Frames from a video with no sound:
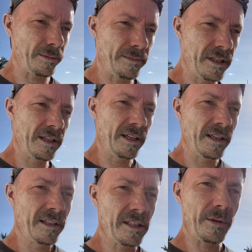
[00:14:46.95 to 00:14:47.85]

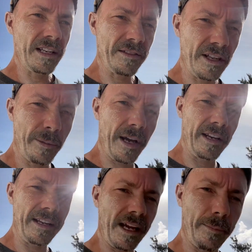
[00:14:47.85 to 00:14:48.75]
So he leaves a little bit
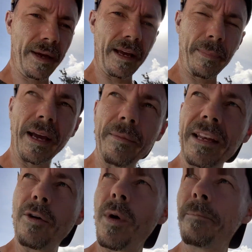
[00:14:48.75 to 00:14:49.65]
early to go and pick up the
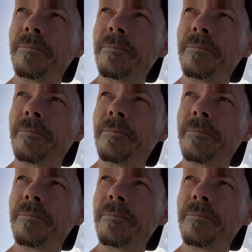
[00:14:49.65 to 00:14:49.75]
little one.